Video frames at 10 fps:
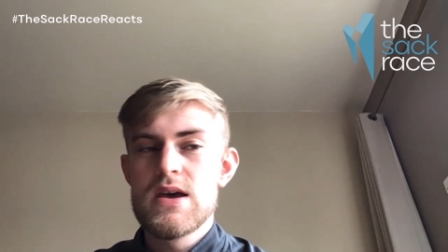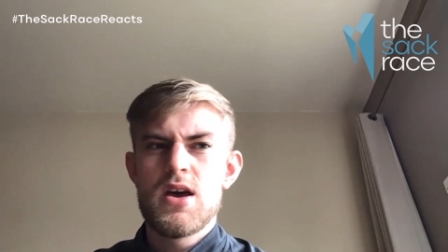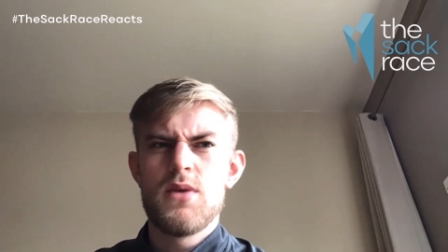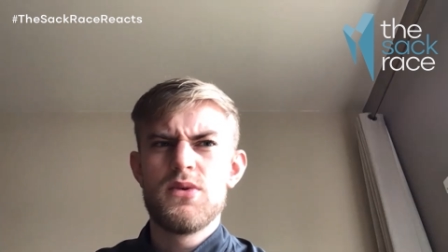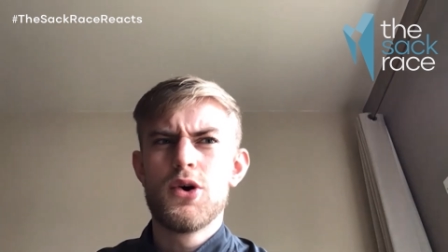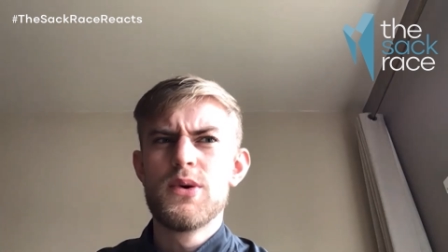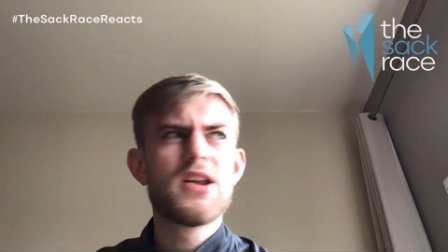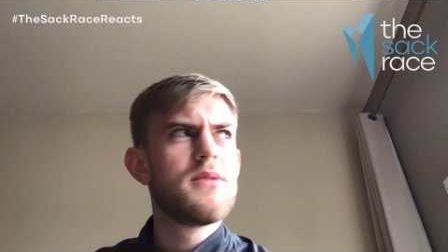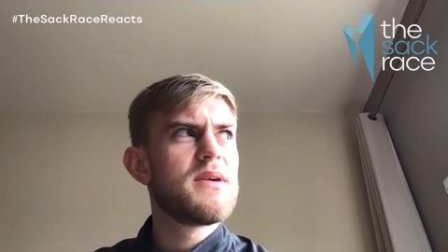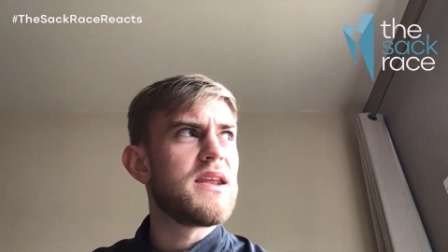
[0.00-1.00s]
It was always
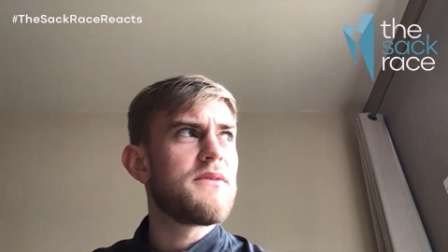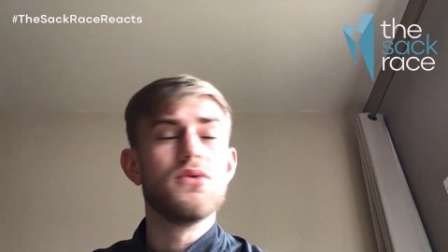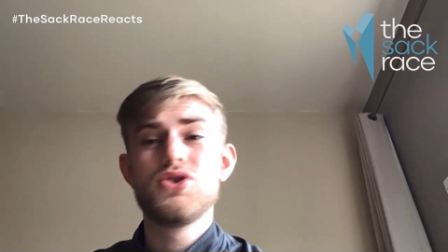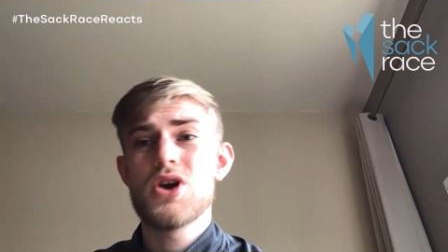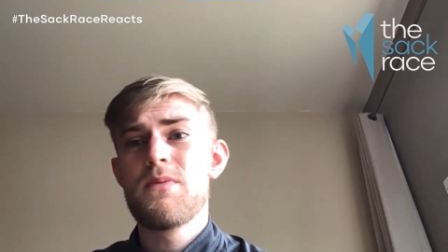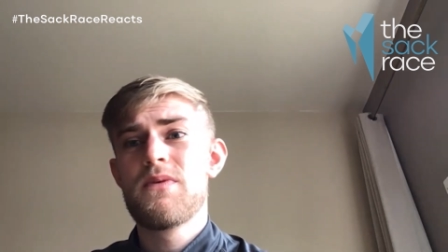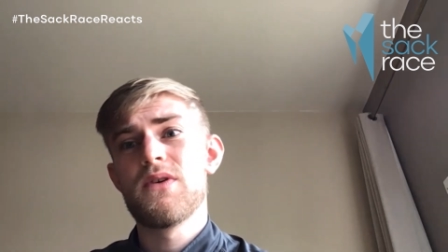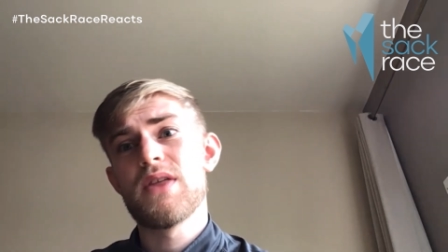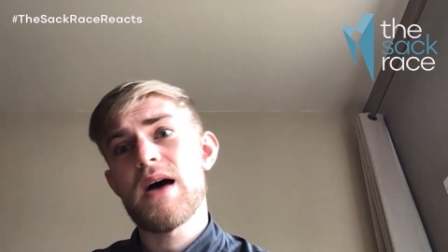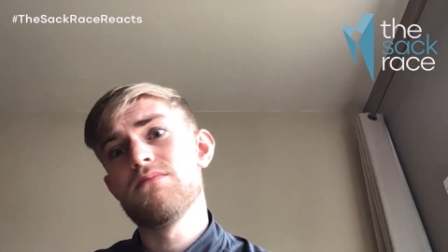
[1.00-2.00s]
going to be a difficult job
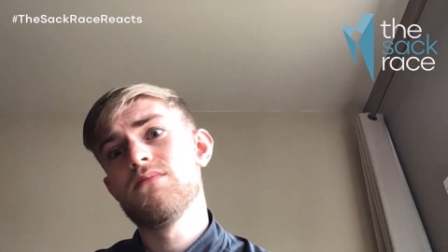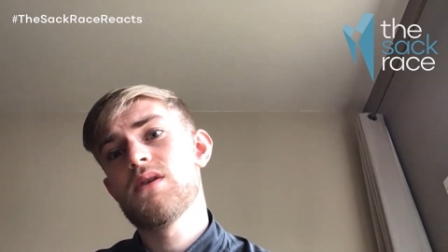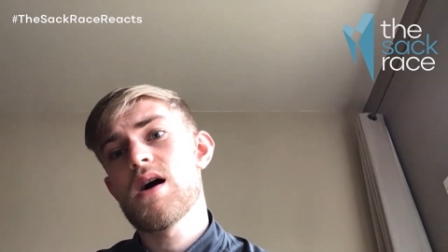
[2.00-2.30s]
for them,